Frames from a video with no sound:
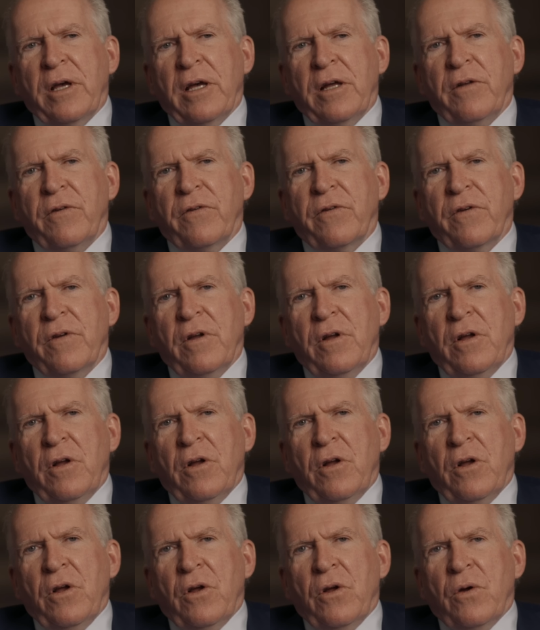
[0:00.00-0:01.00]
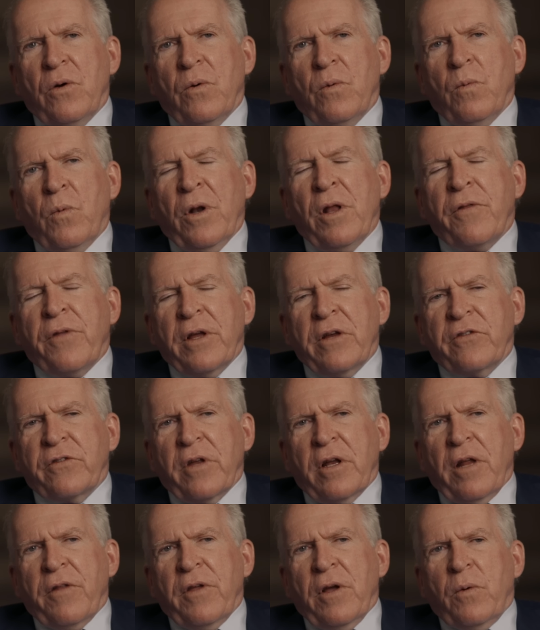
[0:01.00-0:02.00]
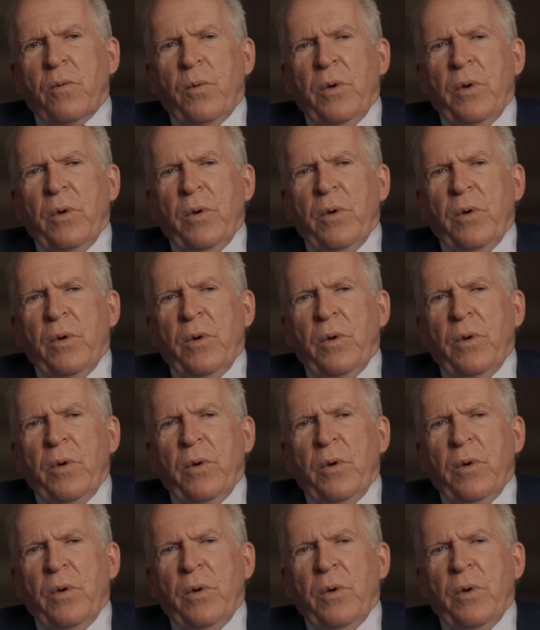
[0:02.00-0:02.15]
And one of the things that I think